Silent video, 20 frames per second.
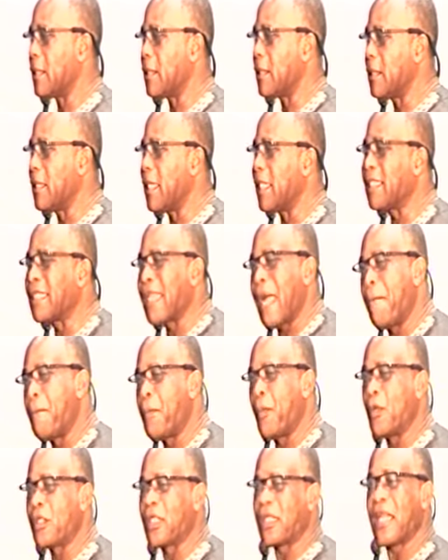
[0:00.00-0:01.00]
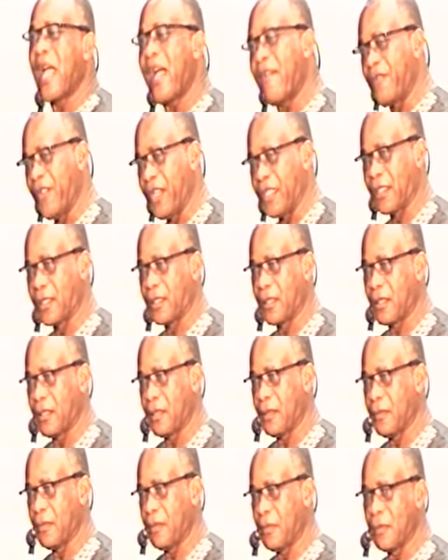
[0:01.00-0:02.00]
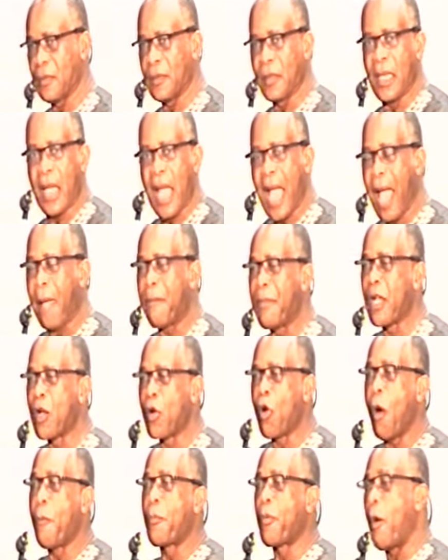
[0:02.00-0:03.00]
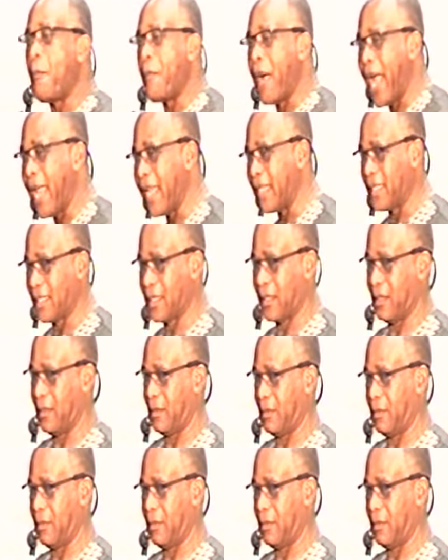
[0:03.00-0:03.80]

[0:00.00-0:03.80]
the temple service had been compromised.